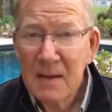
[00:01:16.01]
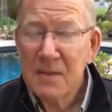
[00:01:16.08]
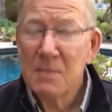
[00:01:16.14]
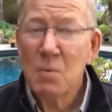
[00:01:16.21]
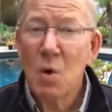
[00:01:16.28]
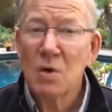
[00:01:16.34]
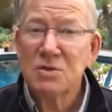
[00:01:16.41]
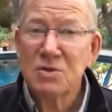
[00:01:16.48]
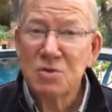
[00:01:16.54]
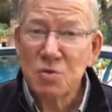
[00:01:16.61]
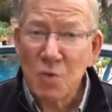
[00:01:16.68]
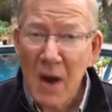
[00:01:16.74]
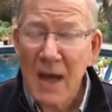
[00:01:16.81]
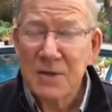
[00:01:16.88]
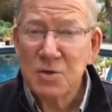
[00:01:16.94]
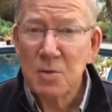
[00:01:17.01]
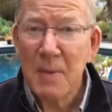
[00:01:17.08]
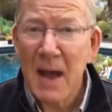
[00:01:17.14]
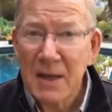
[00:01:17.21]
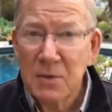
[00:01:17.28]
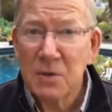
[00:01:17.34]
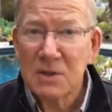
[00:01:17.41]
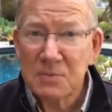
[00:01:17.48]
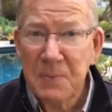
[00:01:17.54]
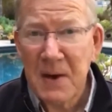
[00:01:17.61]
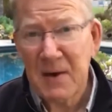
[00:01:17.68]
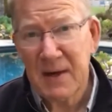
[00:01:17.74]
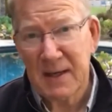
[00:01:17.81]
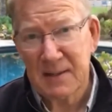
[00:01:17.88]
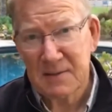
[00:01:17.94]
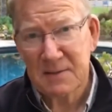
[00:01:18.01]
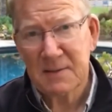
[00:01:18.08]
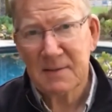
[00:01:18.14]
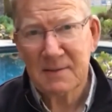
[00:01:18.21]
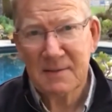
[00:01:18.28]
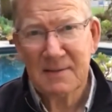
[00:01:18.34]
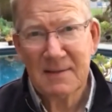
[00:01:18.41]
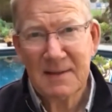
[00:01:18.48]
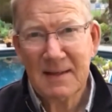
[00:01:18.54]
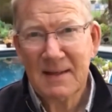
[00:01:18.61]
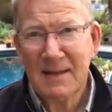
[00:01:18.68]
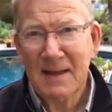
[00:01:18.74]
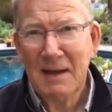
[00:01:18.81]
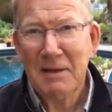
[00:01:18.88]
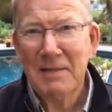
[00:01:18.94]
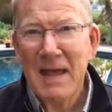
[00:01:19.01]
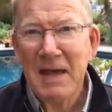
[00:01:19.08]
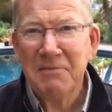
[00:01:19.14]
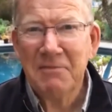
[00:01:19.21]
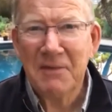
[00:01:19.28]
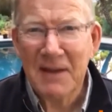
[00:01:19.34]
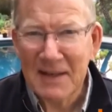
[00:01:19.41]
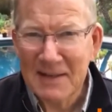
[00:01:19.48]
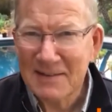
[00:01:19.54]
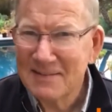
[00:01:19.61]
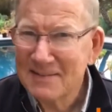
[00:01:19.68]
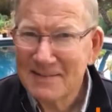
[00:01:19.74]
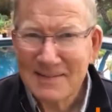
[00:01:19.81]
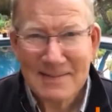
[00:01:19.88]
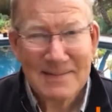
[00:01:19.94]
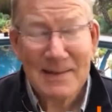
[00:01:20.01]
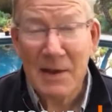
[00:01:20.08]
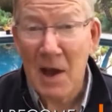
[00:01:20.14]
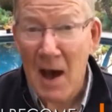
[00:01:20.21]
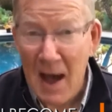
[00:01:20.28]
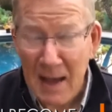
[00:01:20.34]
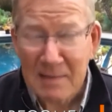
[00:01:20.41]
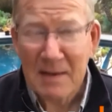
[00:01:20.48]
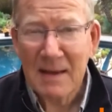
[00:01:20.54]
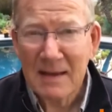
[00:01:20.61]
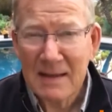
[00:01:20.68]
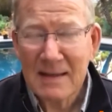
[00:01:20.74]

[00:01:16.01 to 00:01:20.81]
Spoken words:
the more stress you're bound to experience. Now, isn't that fun? Not.